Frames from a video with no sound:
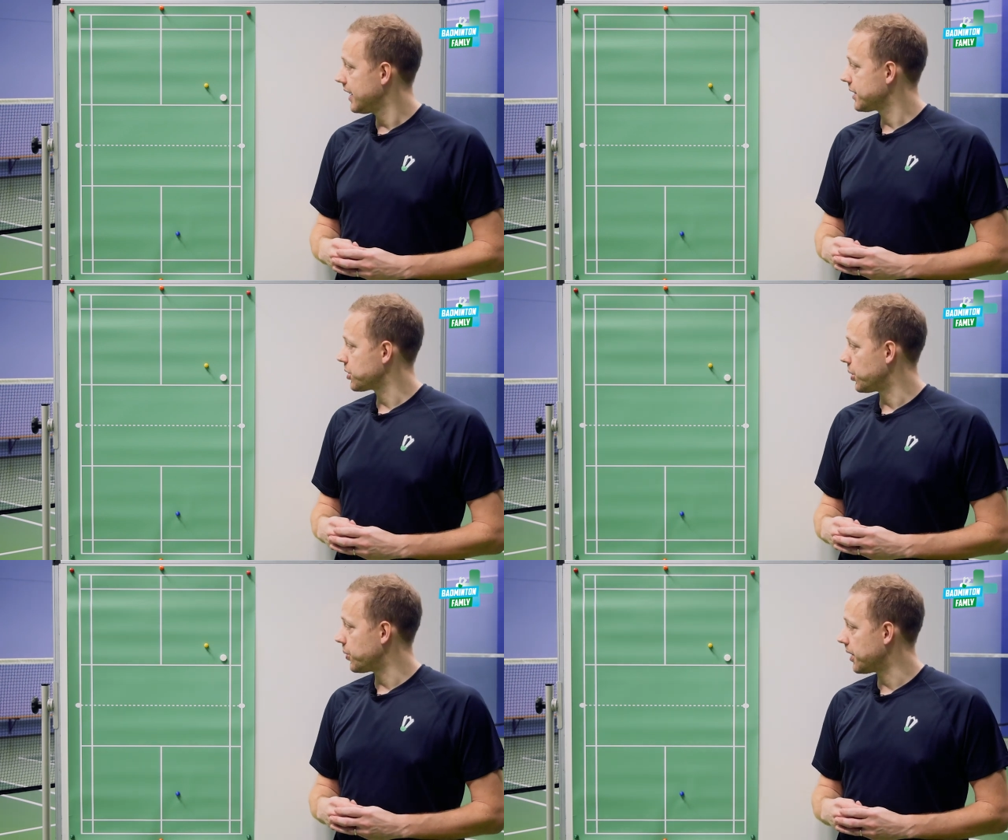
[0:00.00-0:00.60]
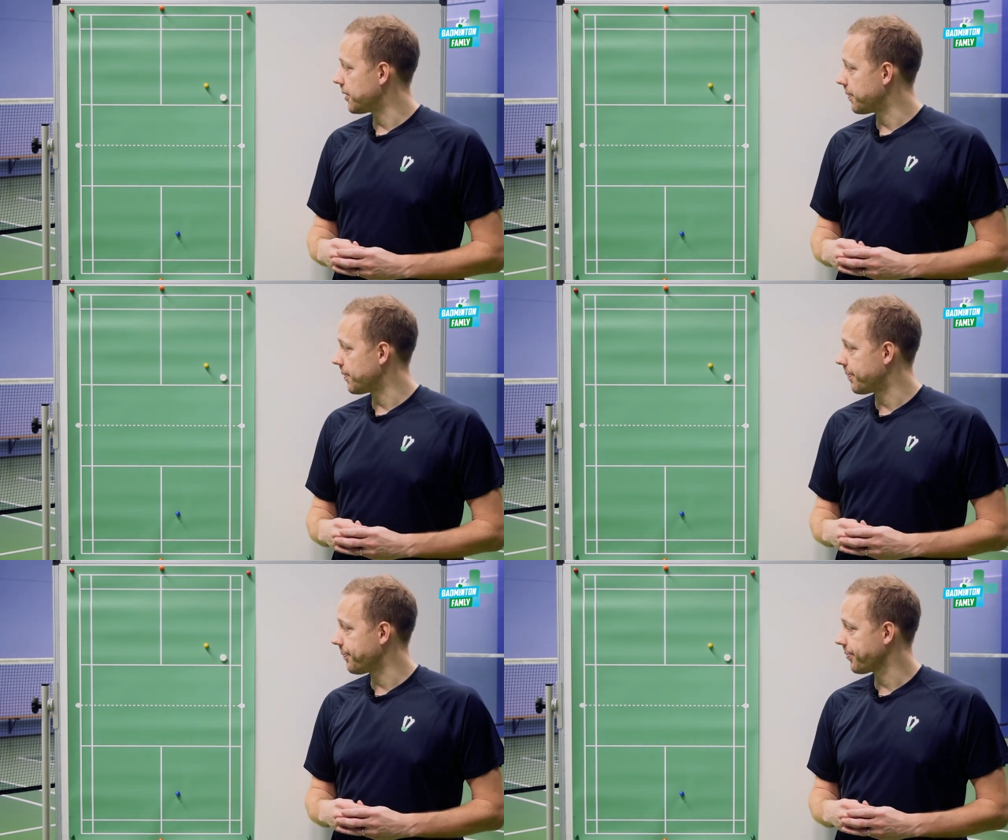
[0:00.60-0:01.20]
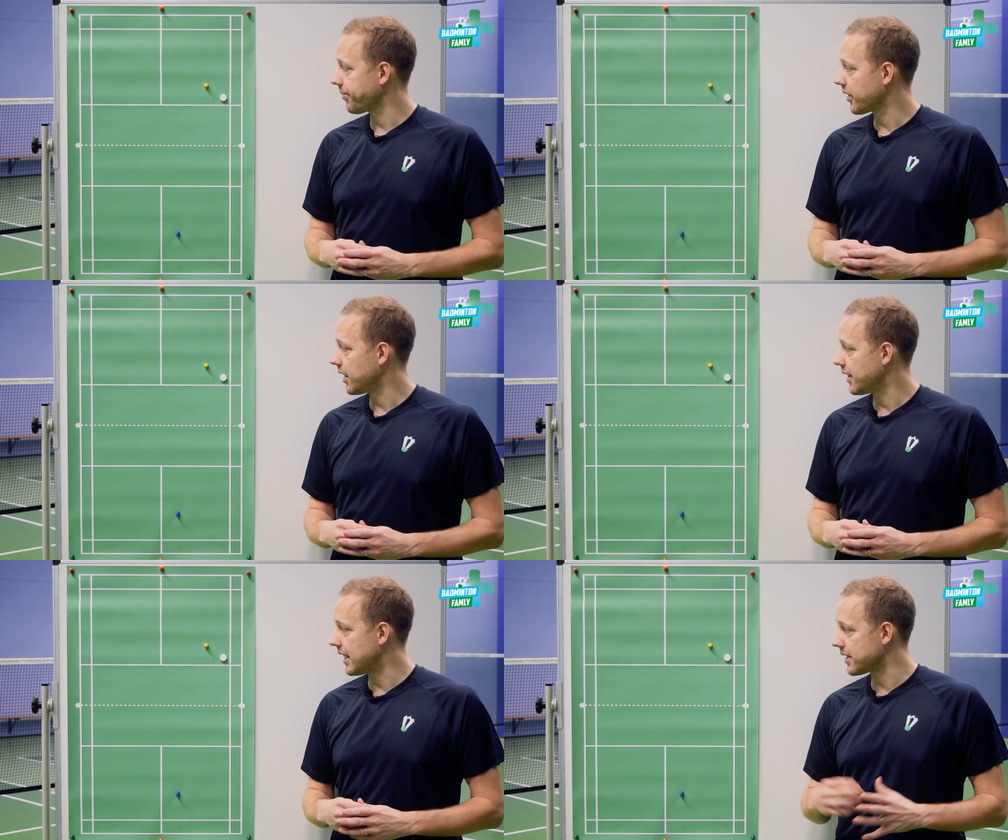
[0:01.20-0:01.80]
So. Um,
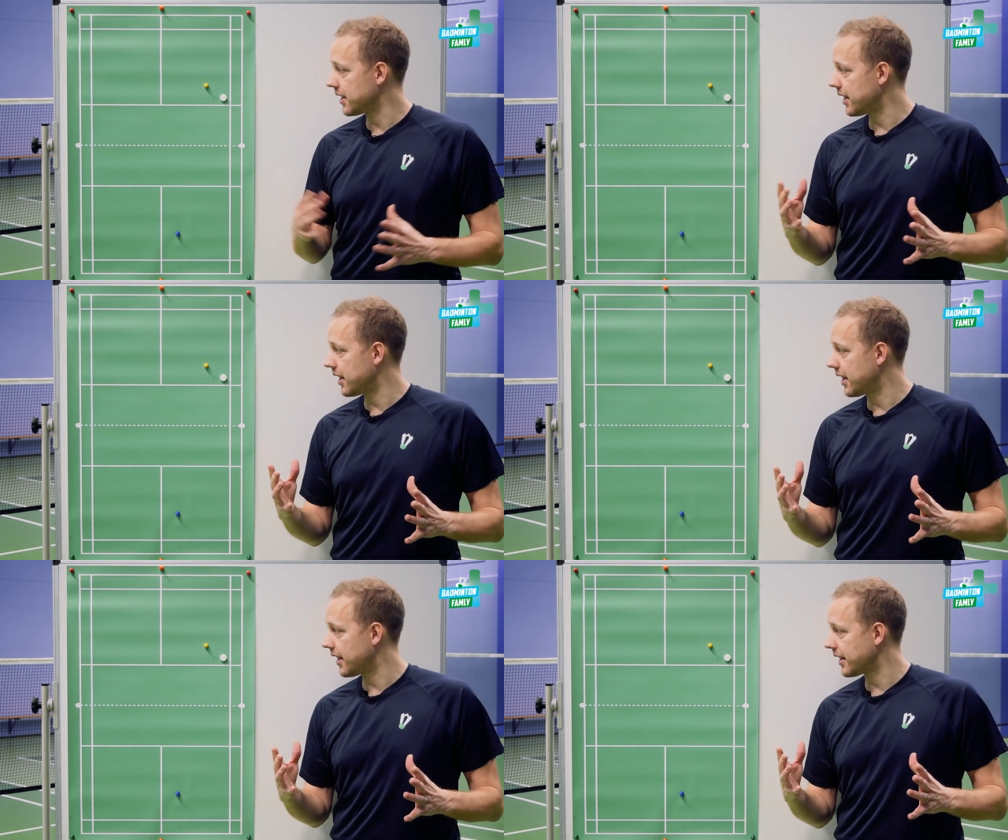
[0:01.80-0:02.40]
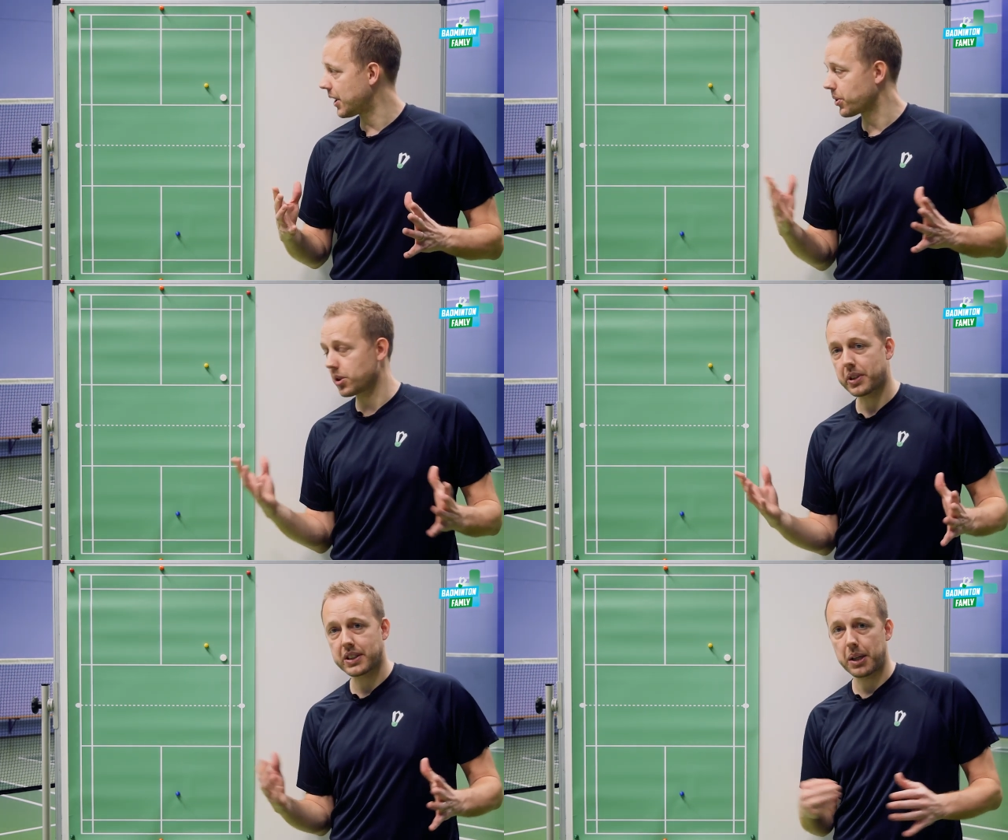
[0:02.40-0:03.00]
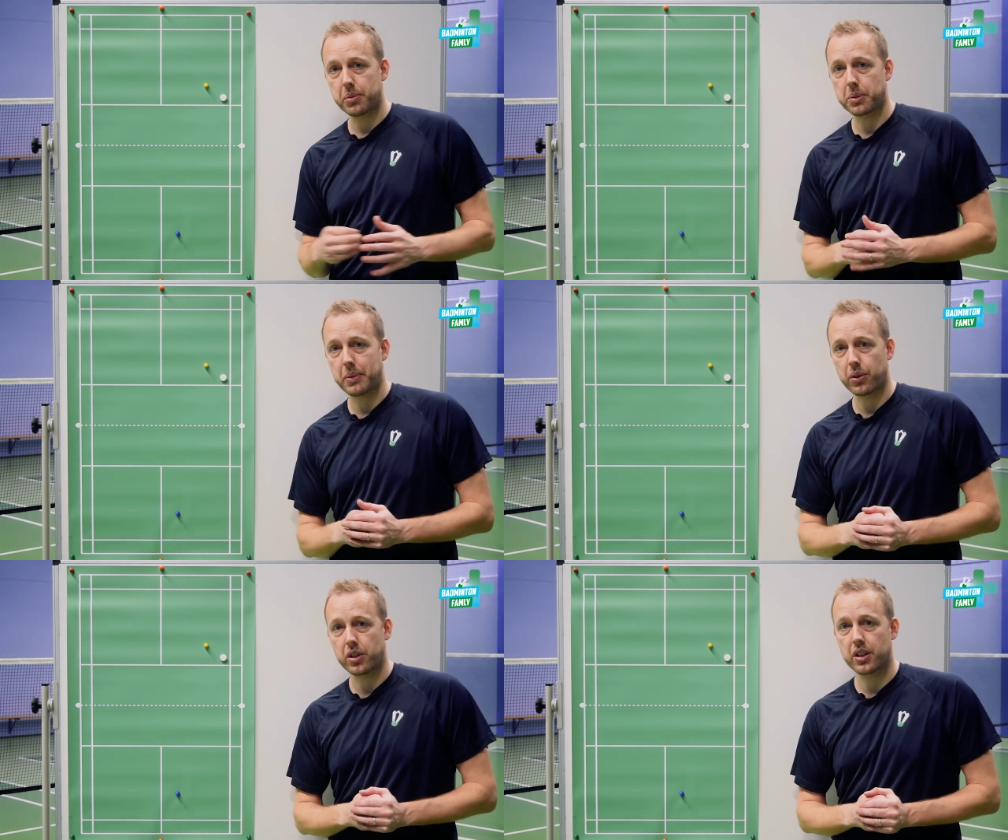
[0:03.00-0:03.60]
that's uh, that was some examples
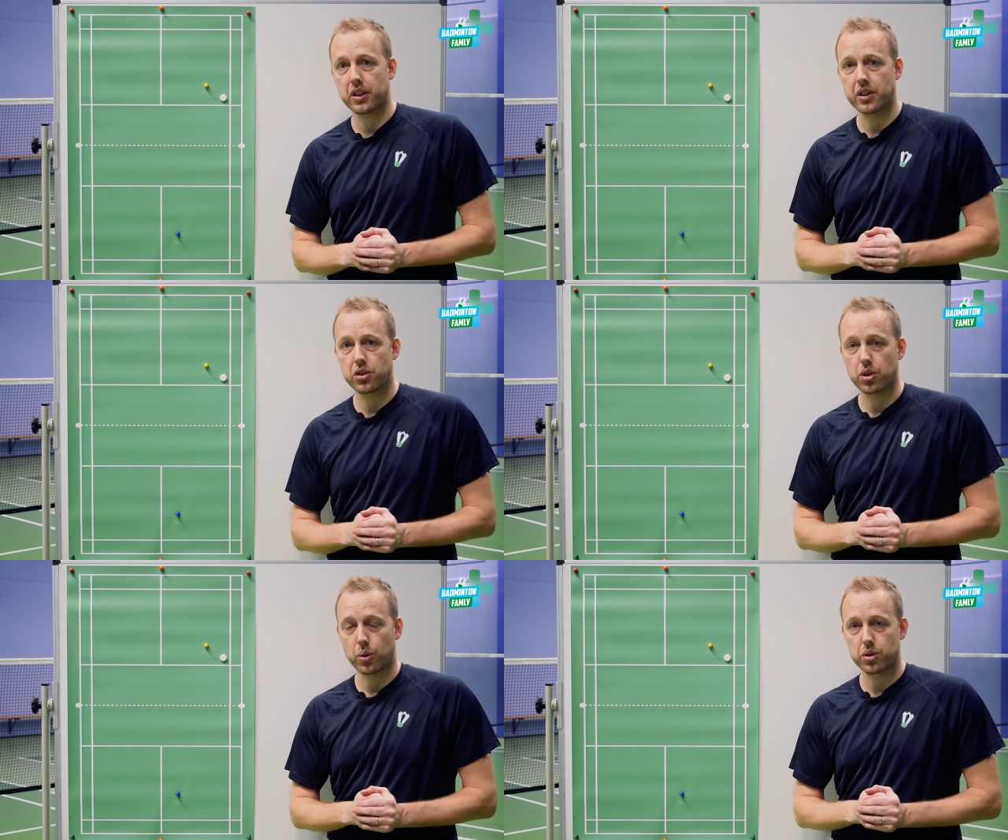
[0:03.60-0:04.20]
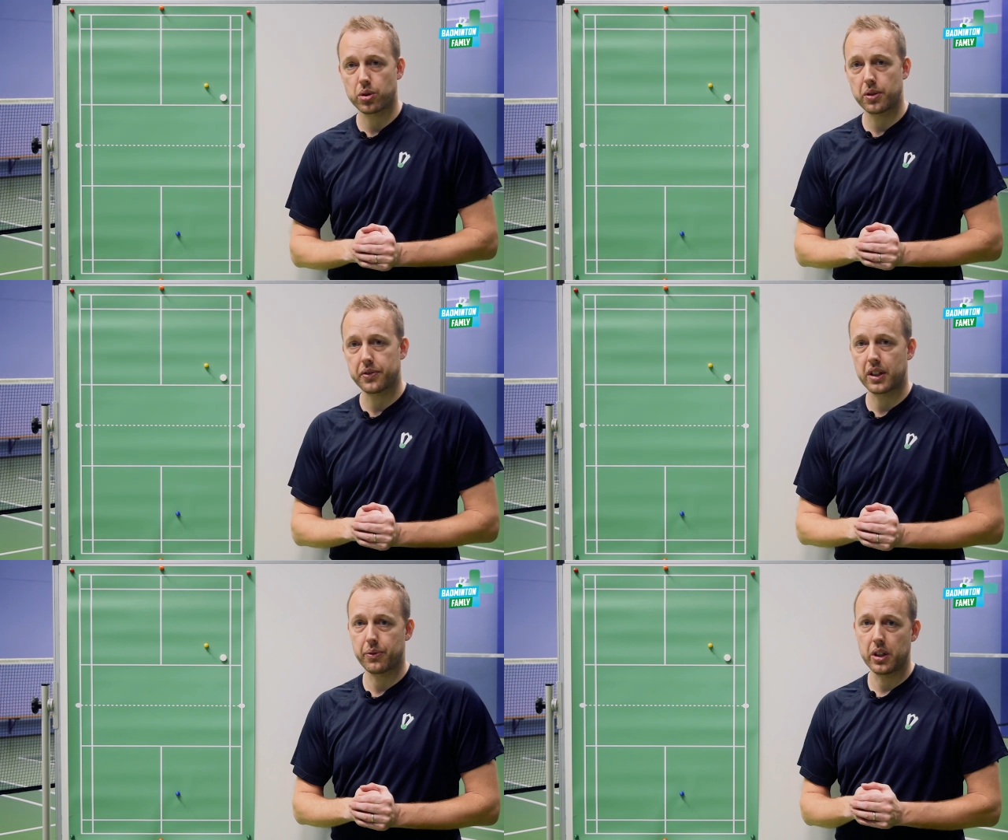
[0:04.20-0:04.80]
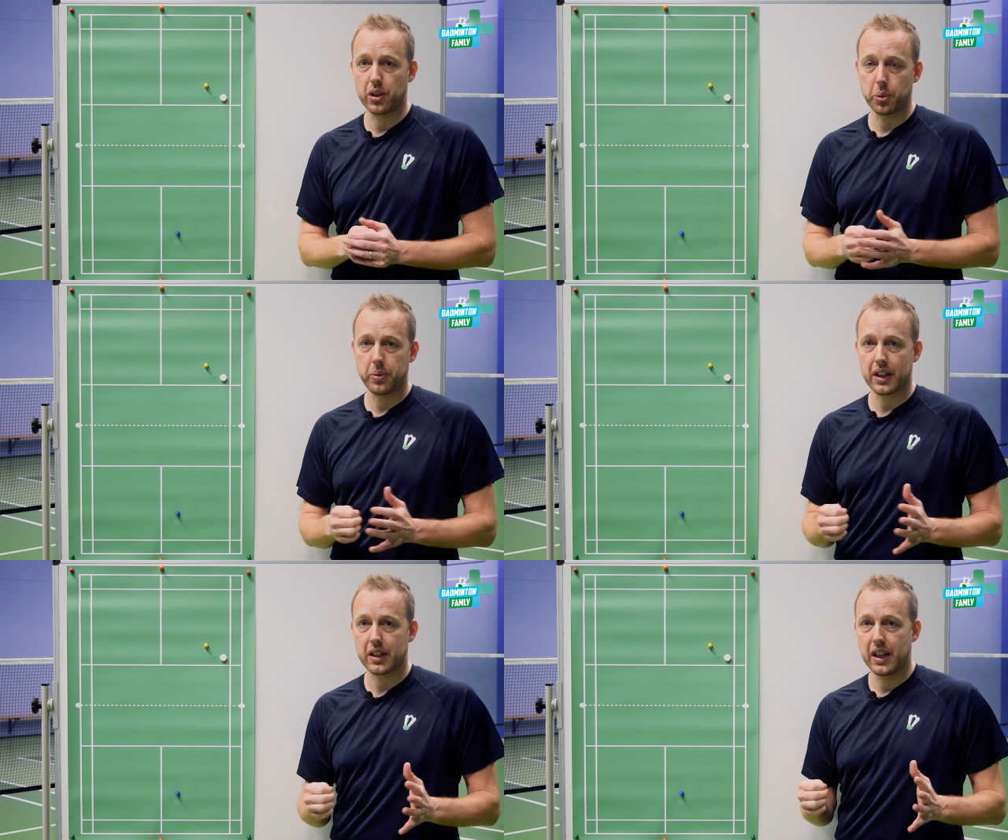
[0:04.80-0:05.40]
about the the short serves. I really hope
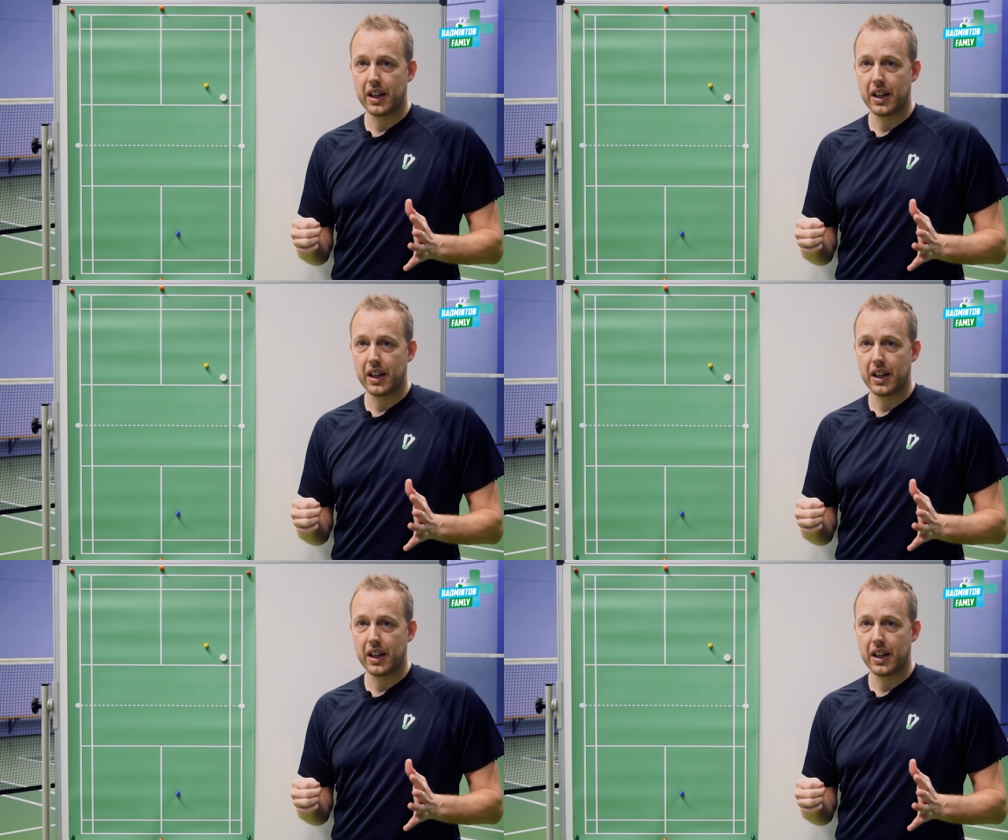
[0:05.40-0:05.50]
that